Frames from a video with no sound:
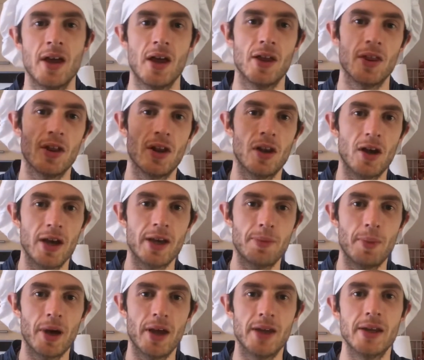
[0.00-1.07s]
the like
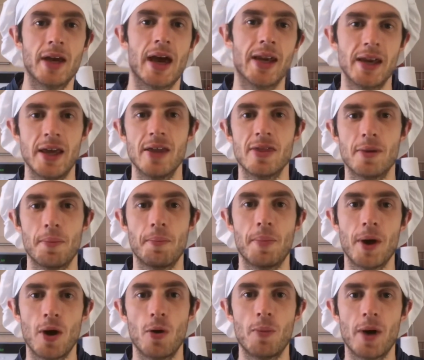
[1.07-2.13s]
button, and hit the
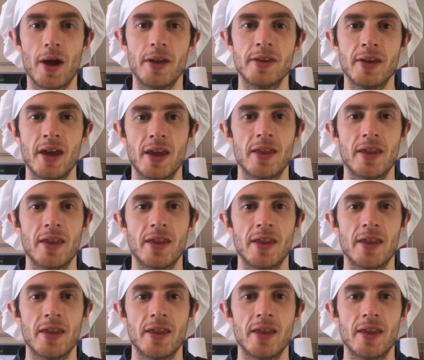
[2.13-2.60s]
bell button.